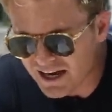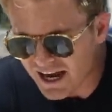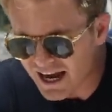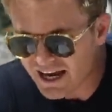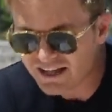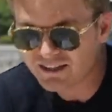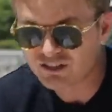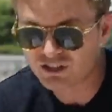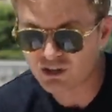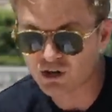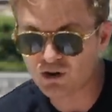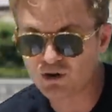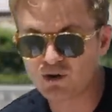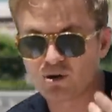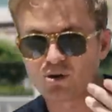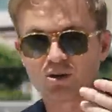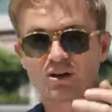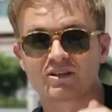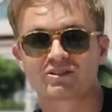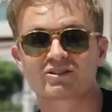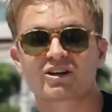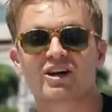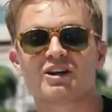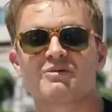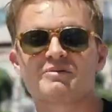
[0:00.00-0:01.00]
And so cool,
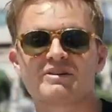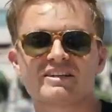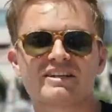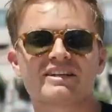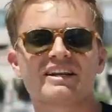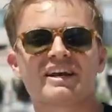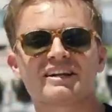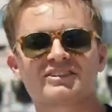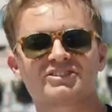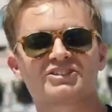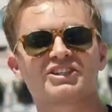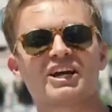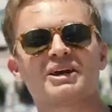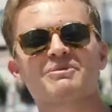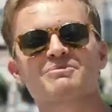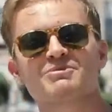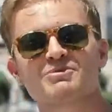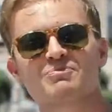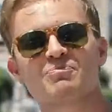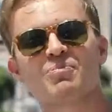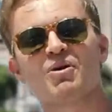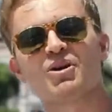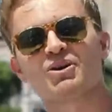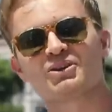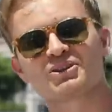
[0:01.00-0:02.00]
it's going to be the next James
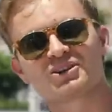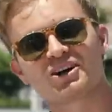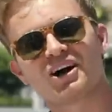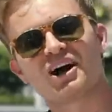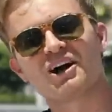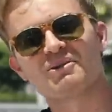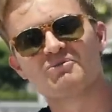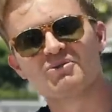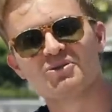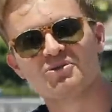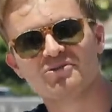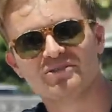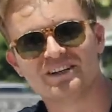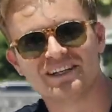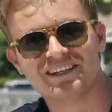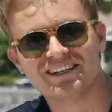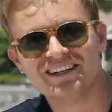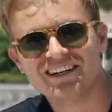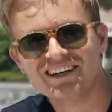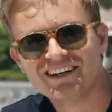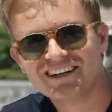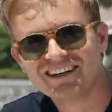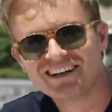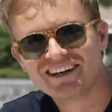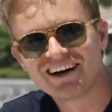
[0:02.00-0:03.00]
Bond car movie,
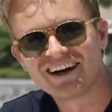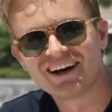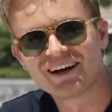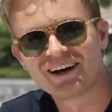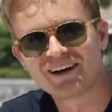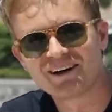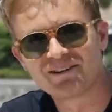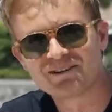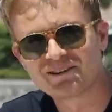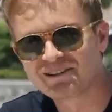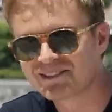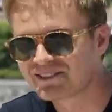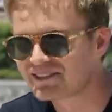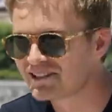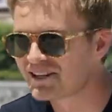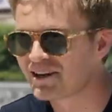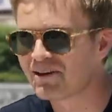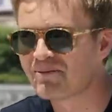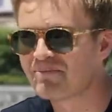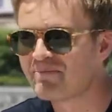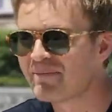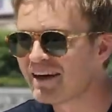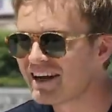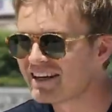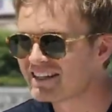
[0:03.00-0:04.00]
which is
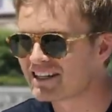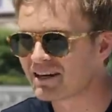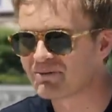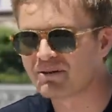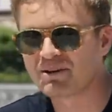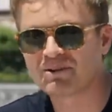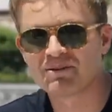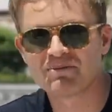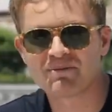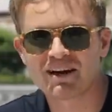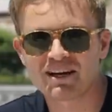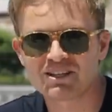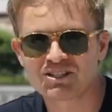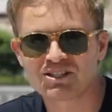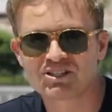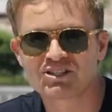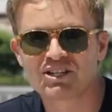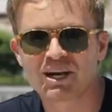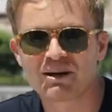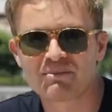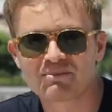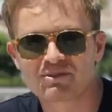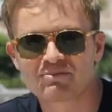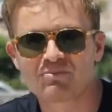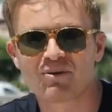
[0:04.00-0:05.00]
amazing. I mean, imagine
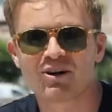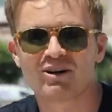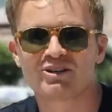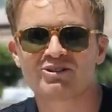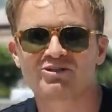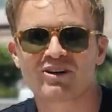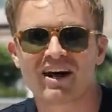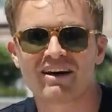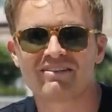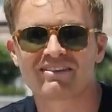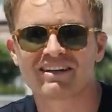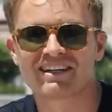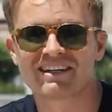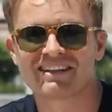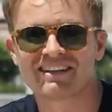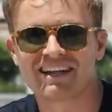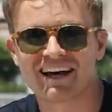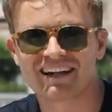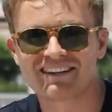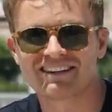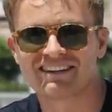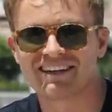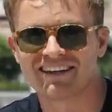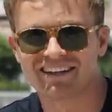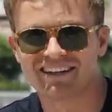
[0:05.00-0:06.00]
James Bond driving in that